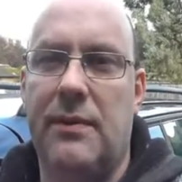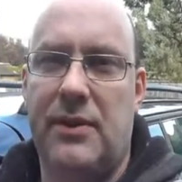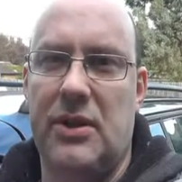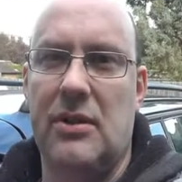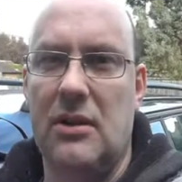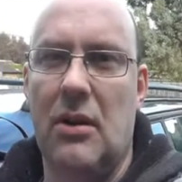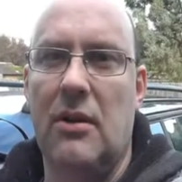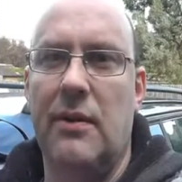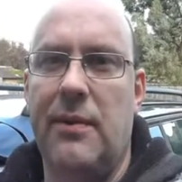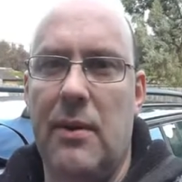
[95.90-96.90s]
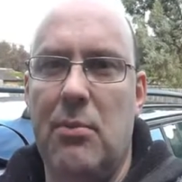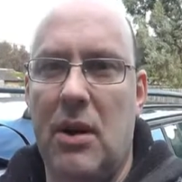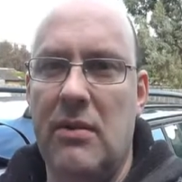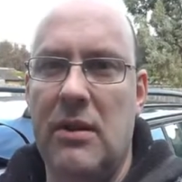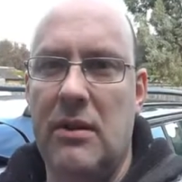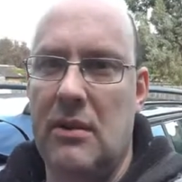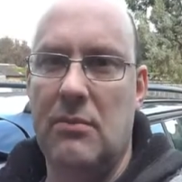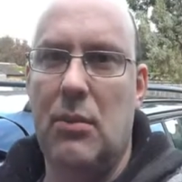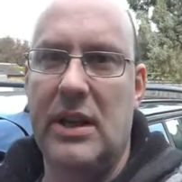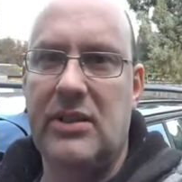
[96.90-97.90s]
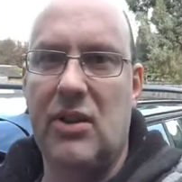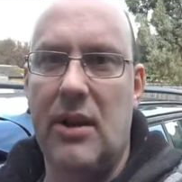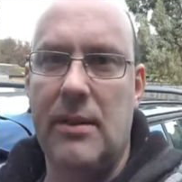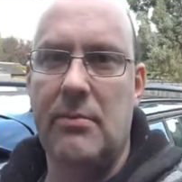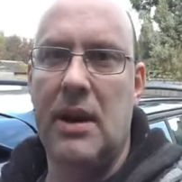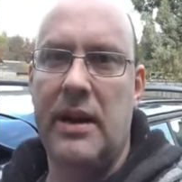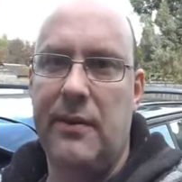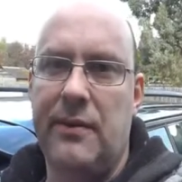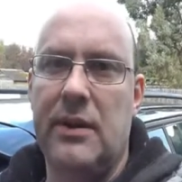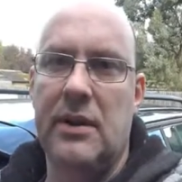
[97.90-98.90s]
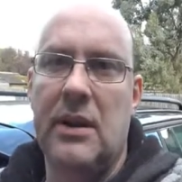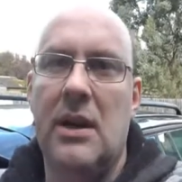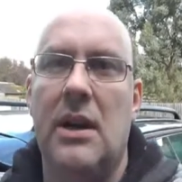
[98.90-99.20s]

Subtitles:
took a lot of my time, effort,